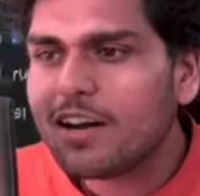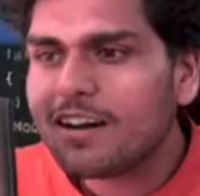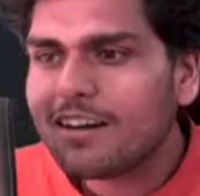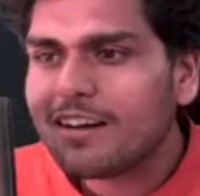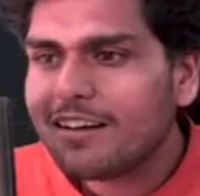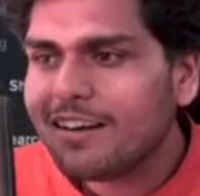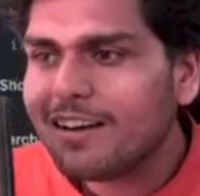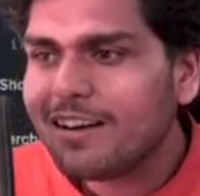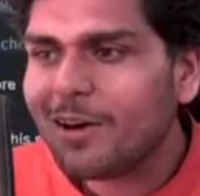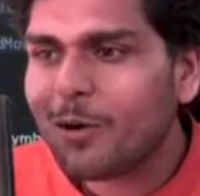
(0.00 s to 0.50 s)

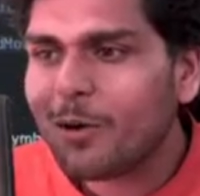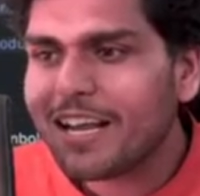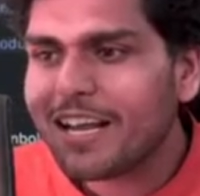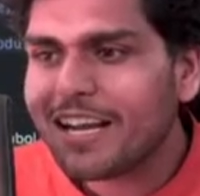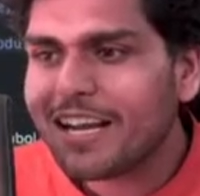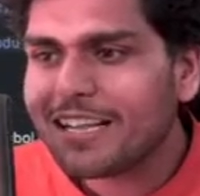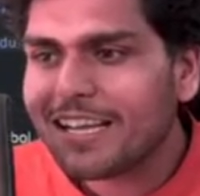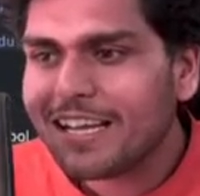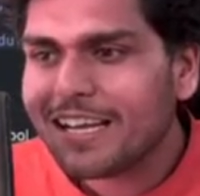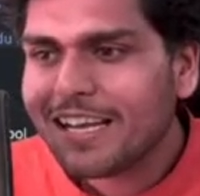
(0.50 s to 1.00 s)
loading
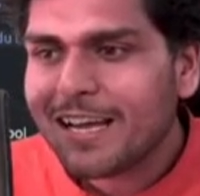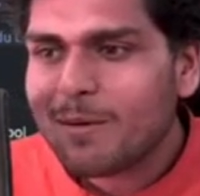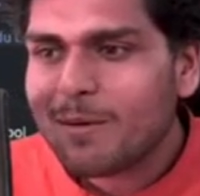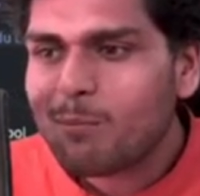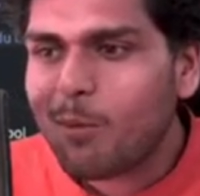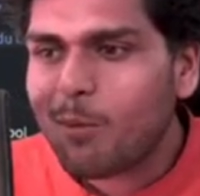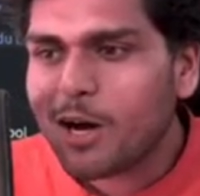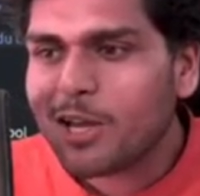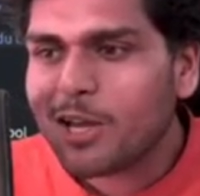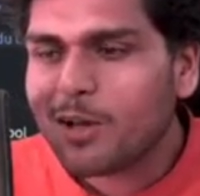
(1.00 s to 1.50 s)
the
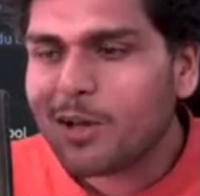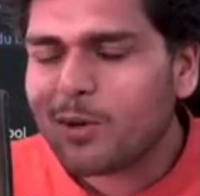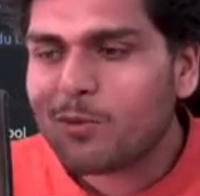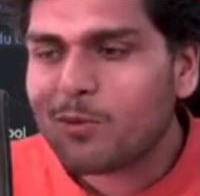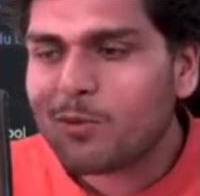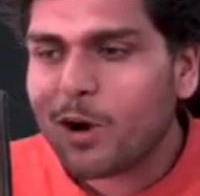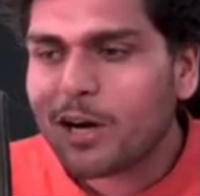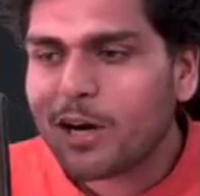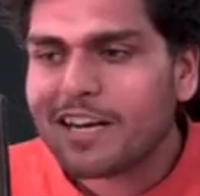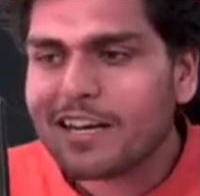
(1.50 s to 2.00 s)
module,
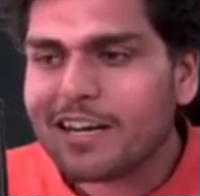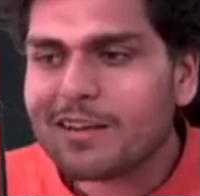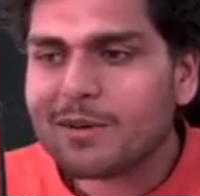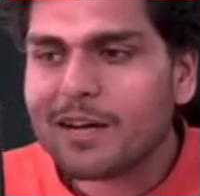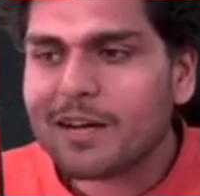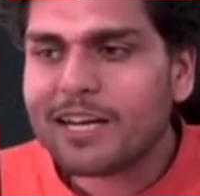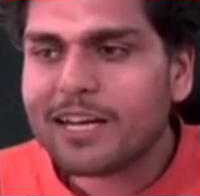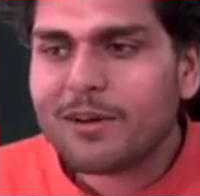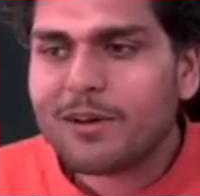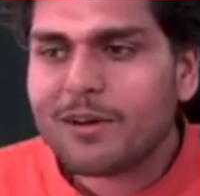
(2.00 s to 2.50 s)
what
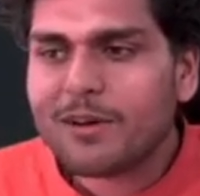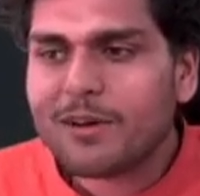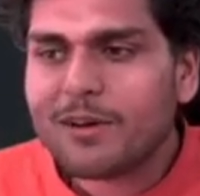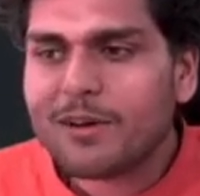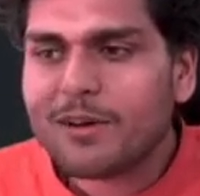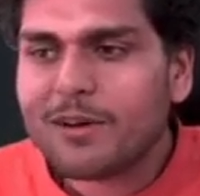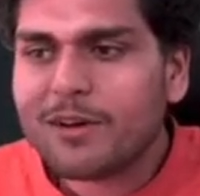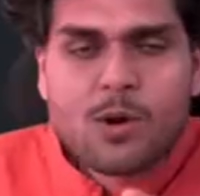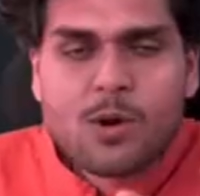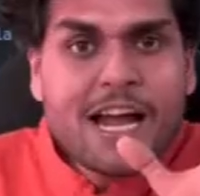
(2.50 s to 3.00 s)
it will do,
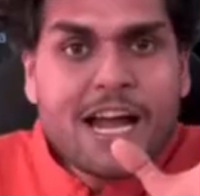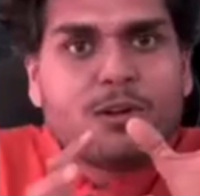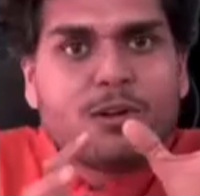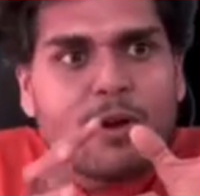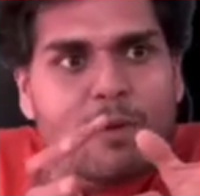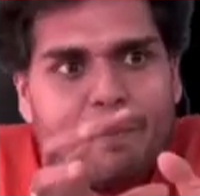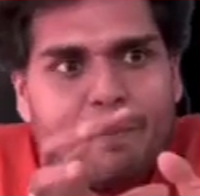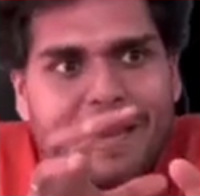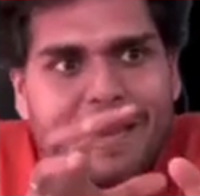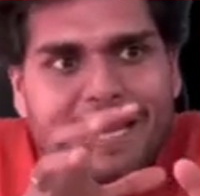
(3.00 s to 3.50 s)
it will
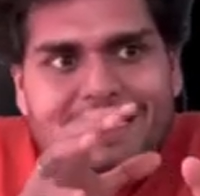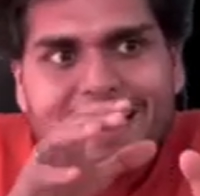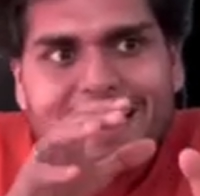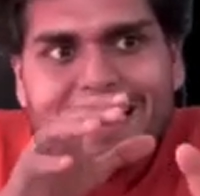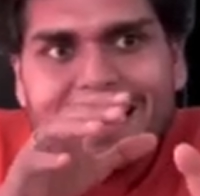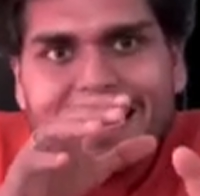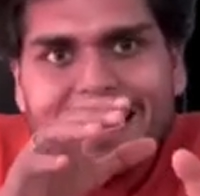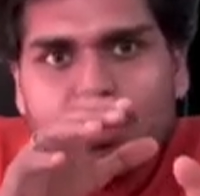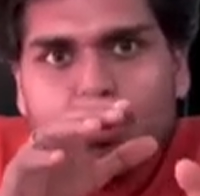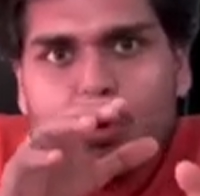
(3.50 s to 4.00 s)

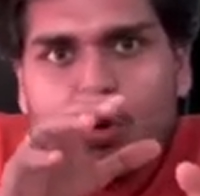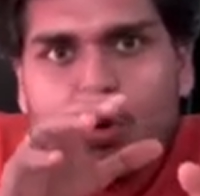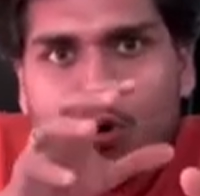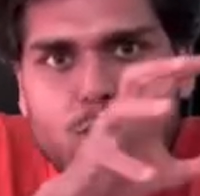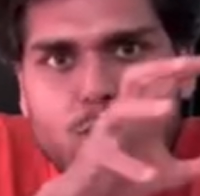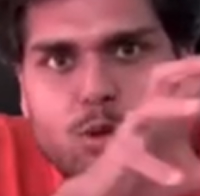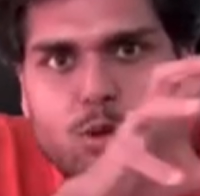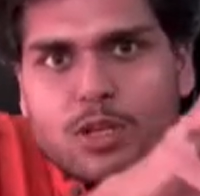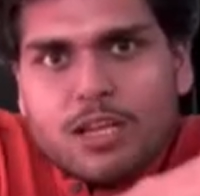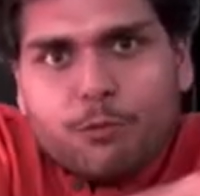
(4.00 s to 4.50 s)
basically go
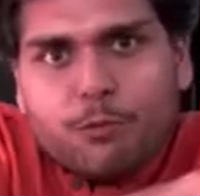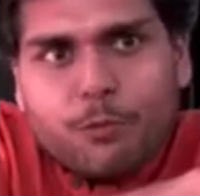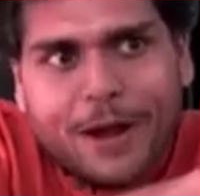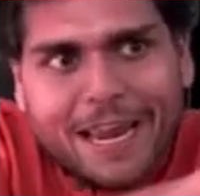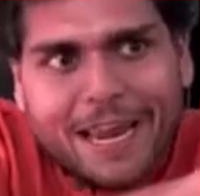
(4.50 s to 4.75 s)
to the file